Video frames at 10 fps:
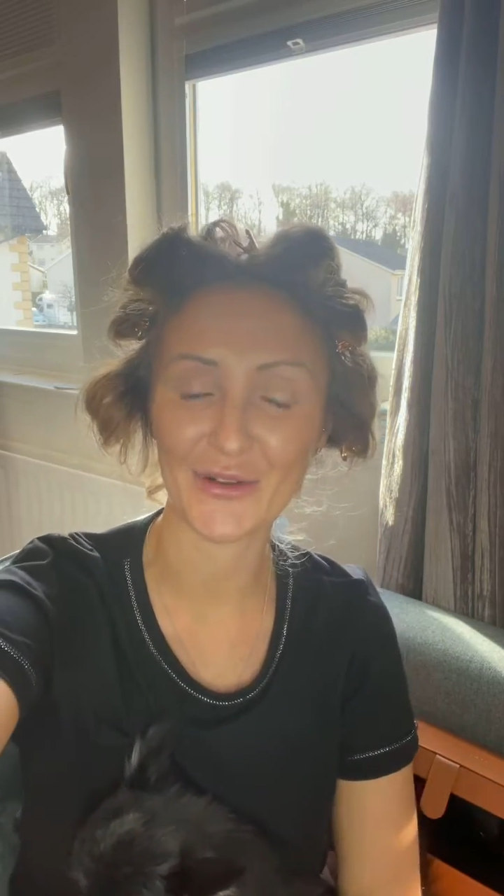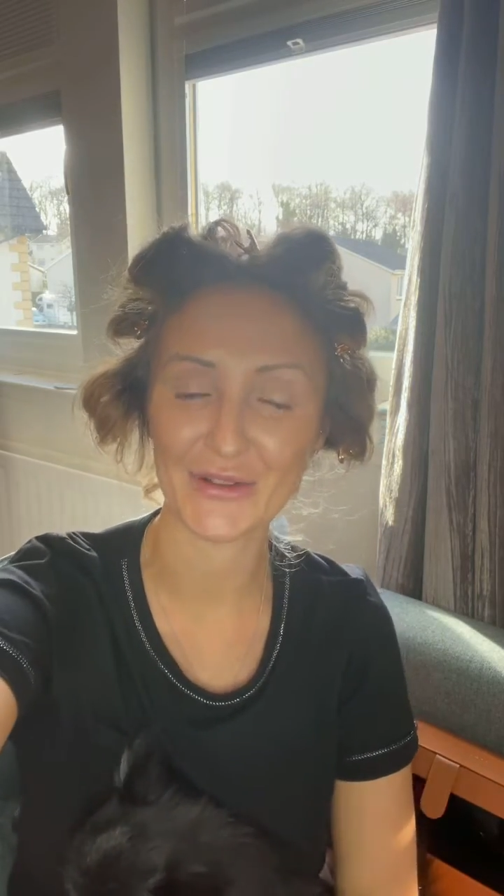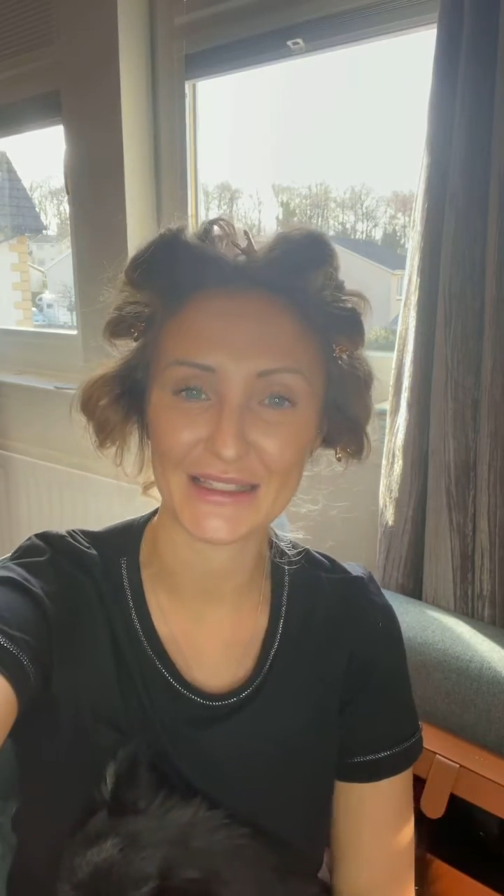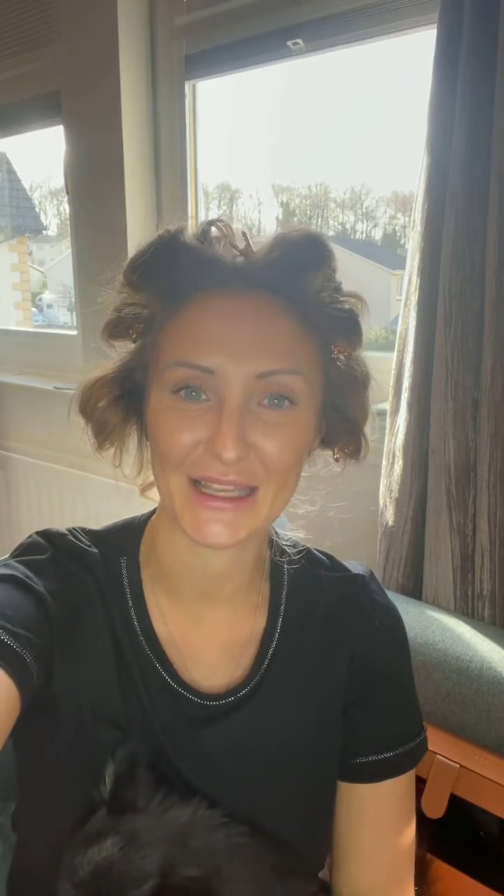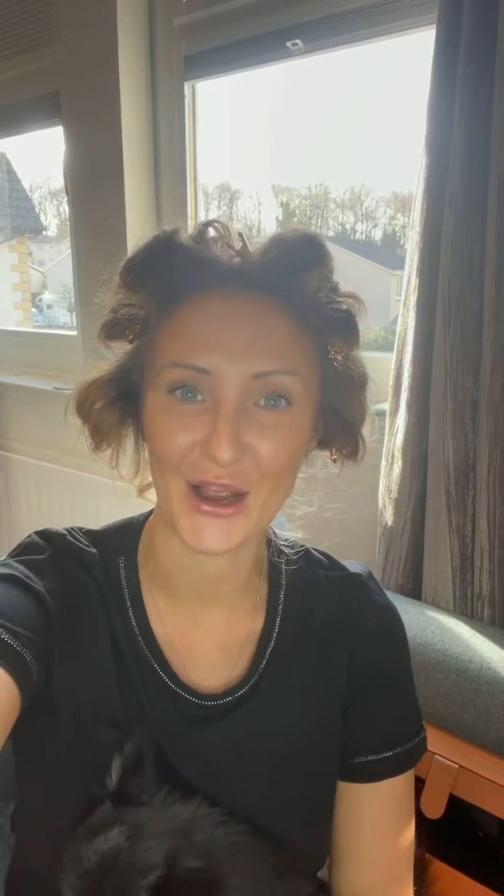
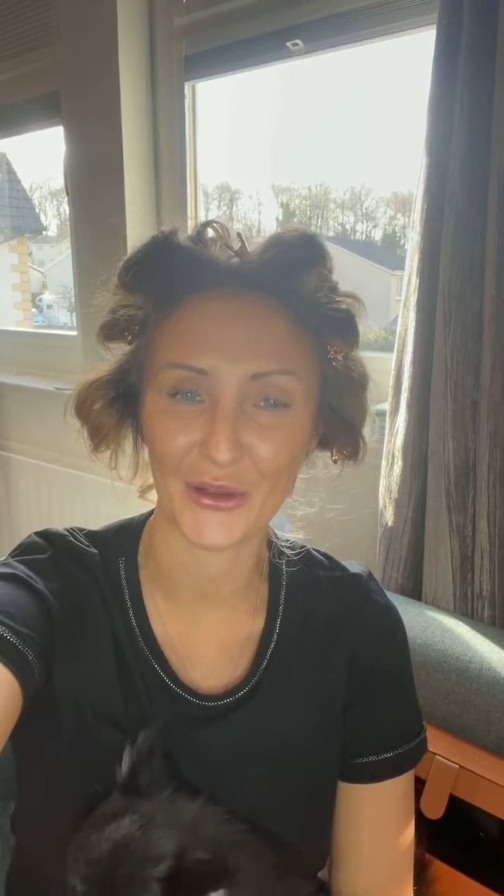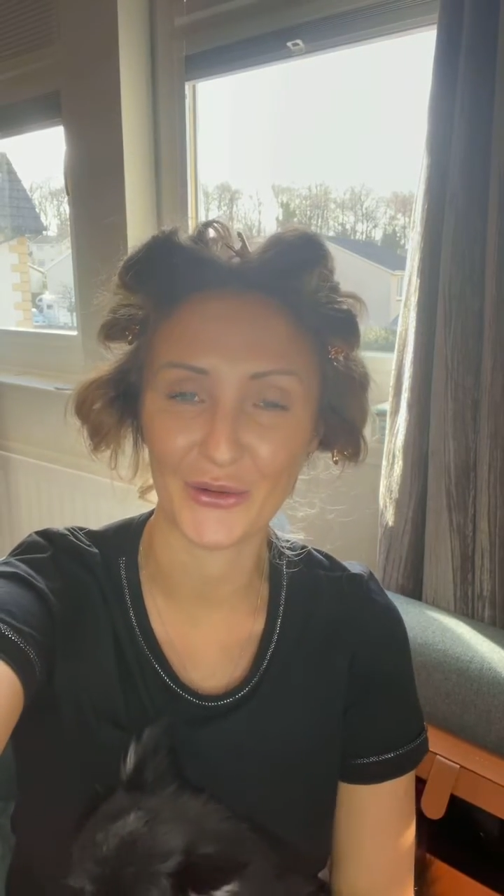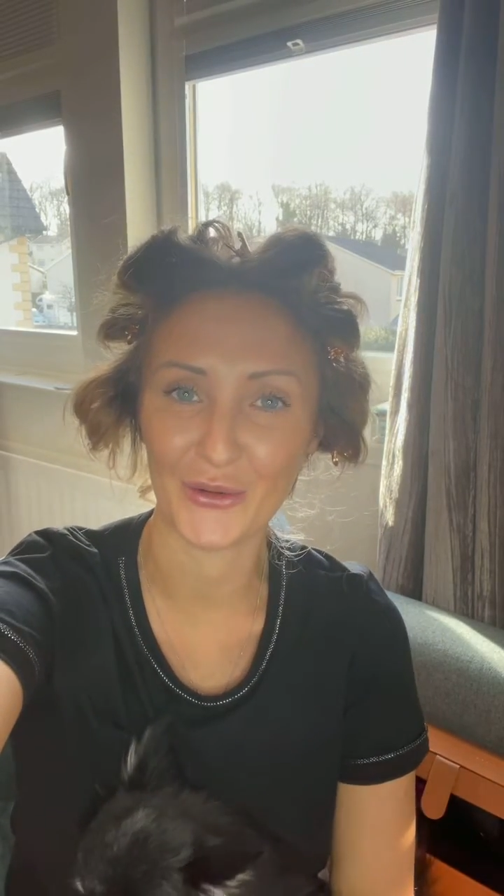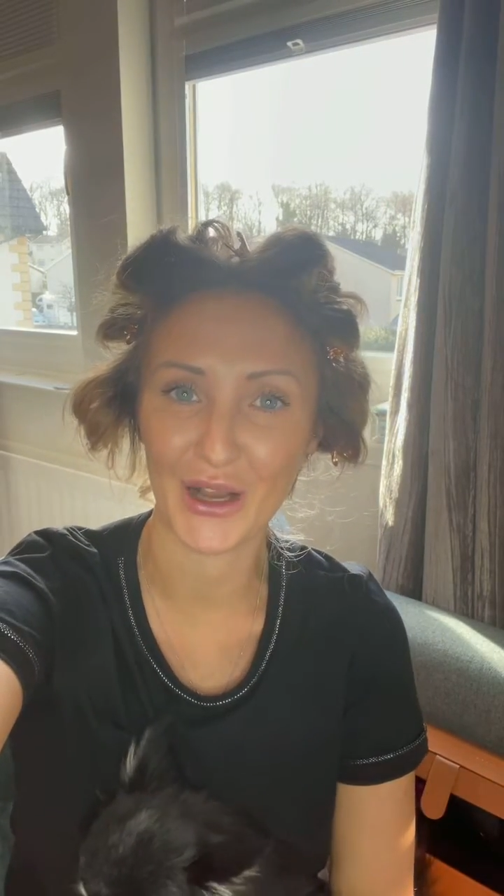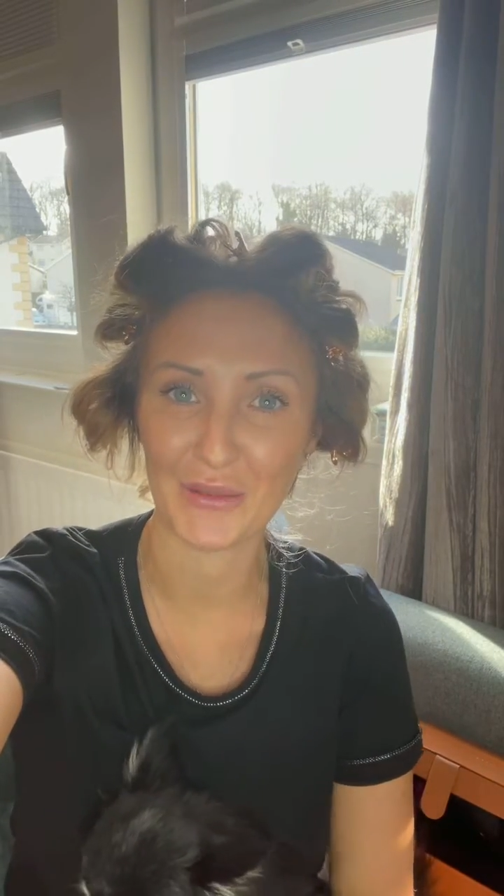Obviously I
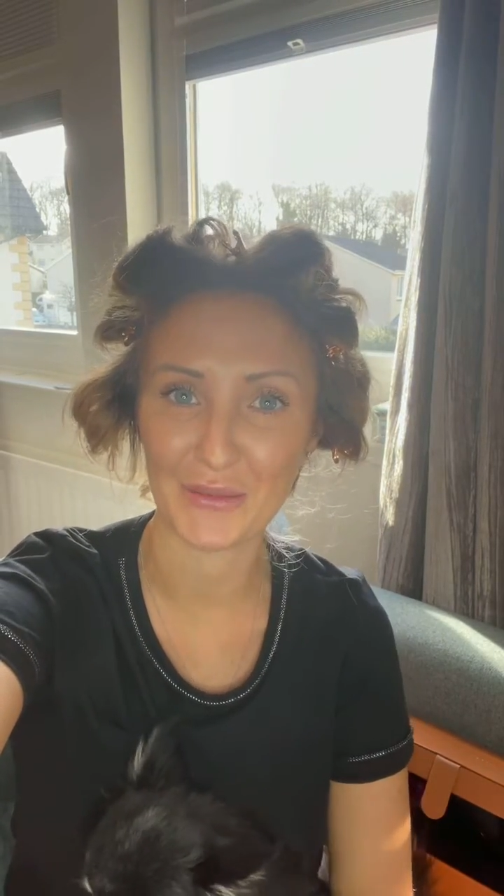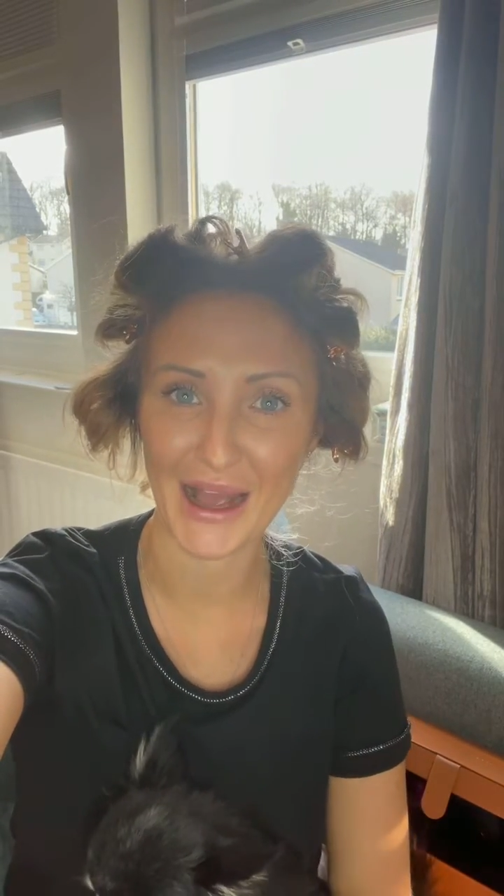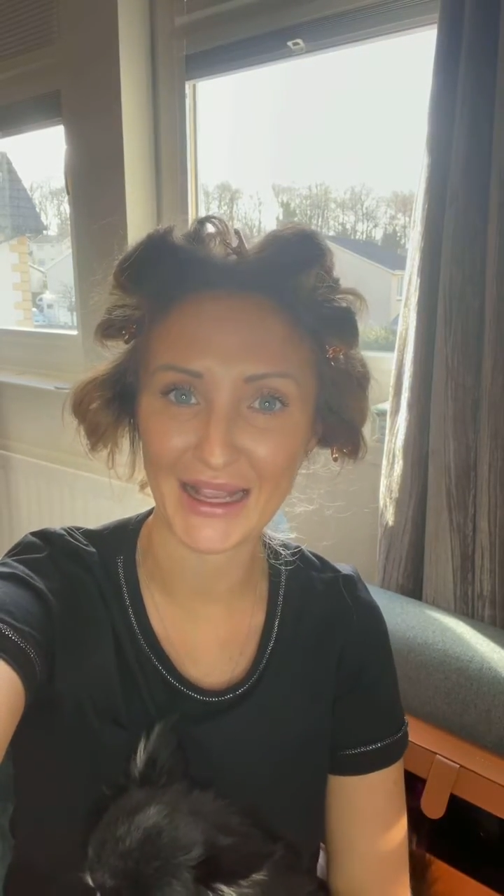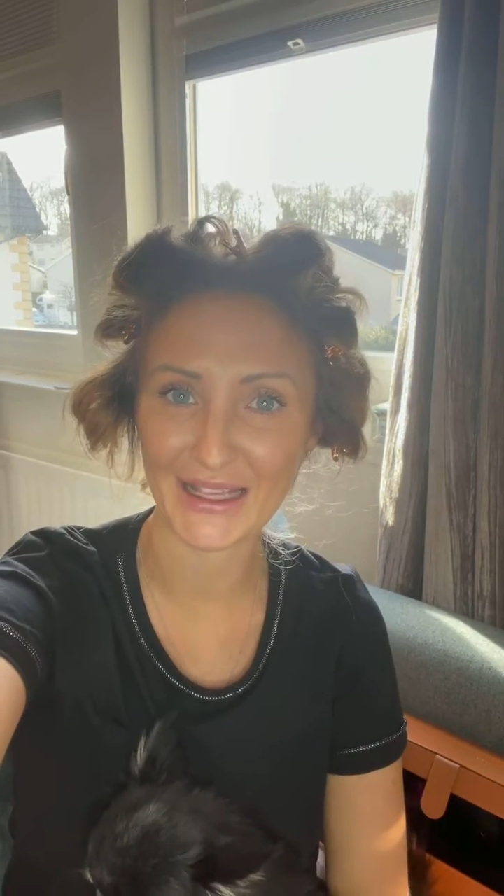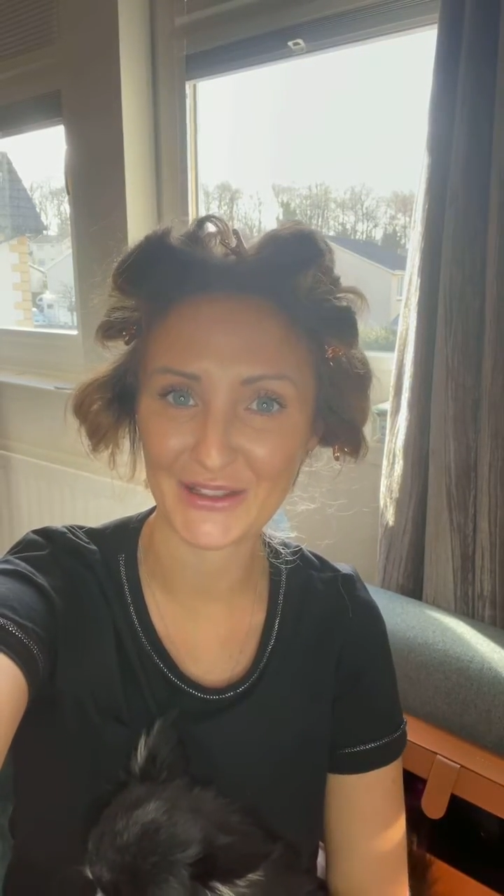will come
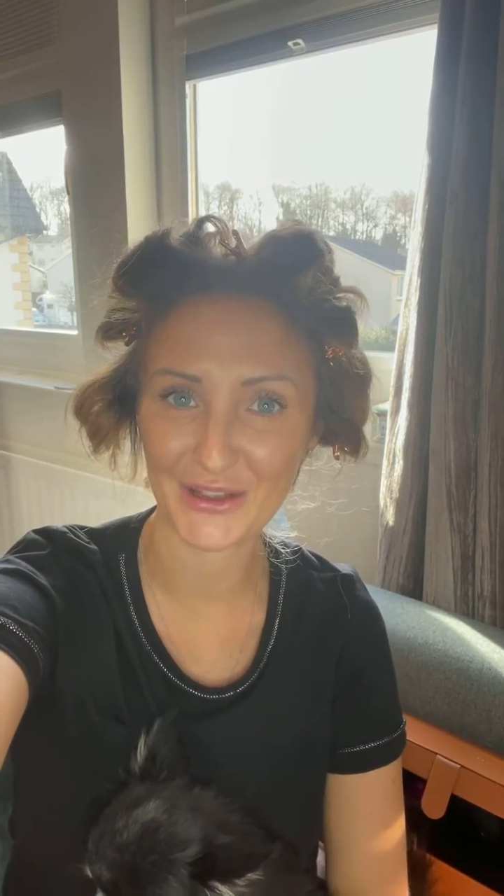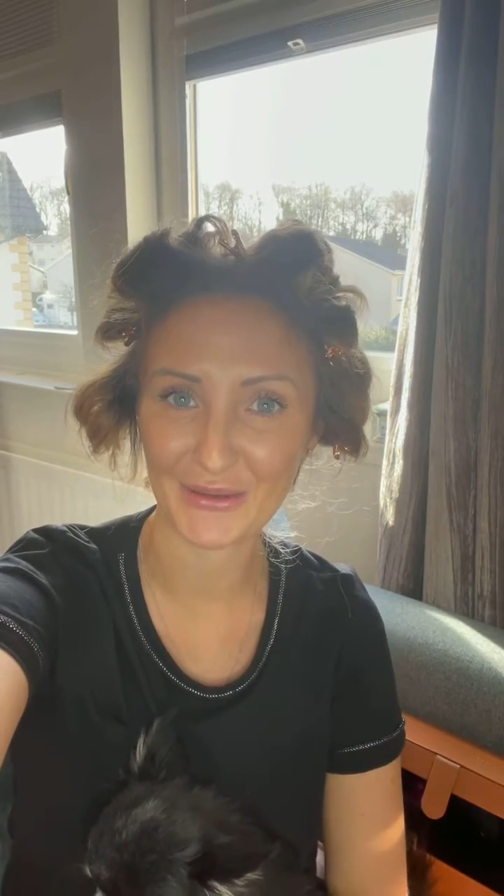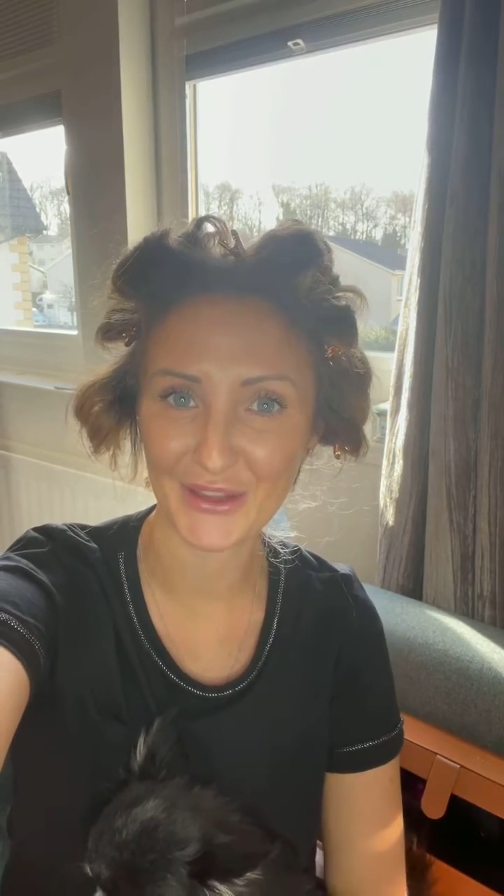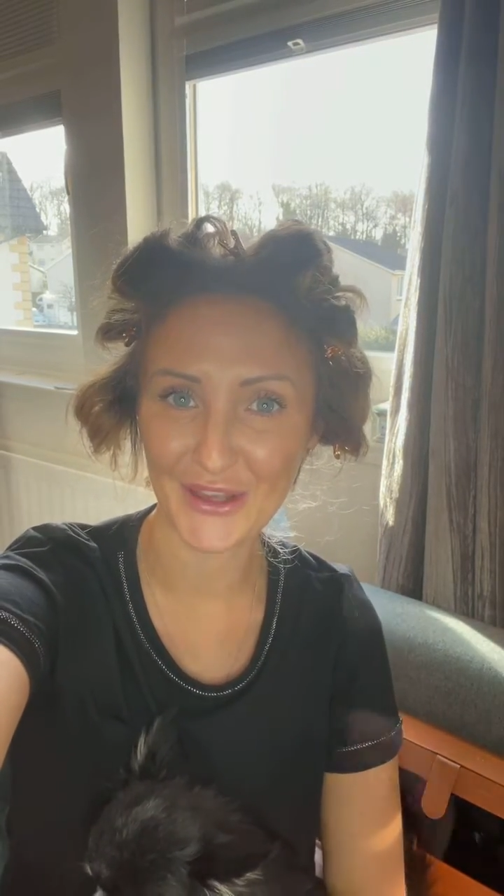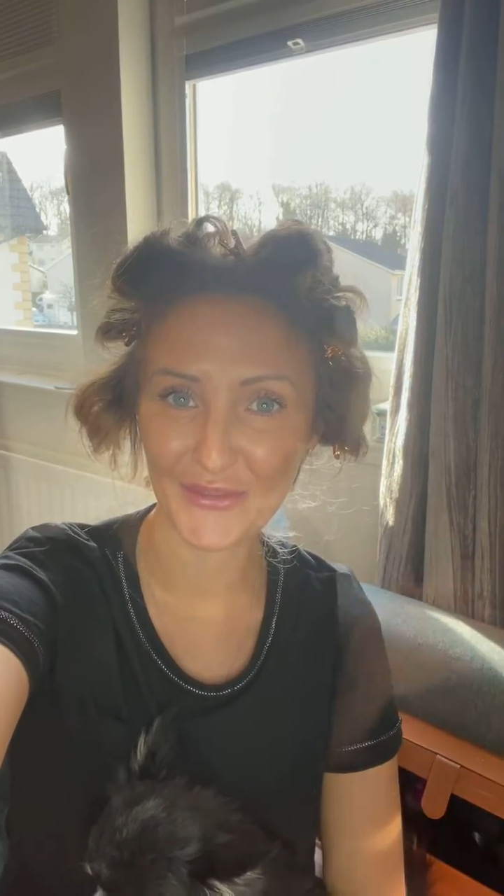back and do that
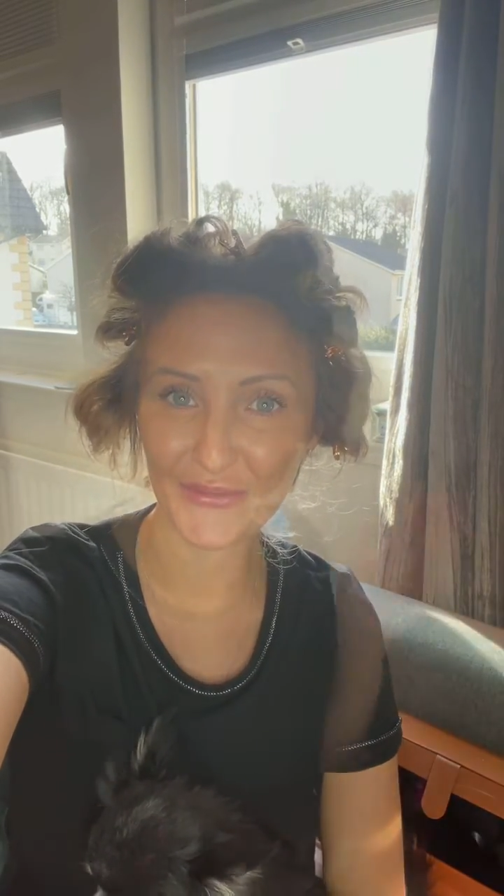with you.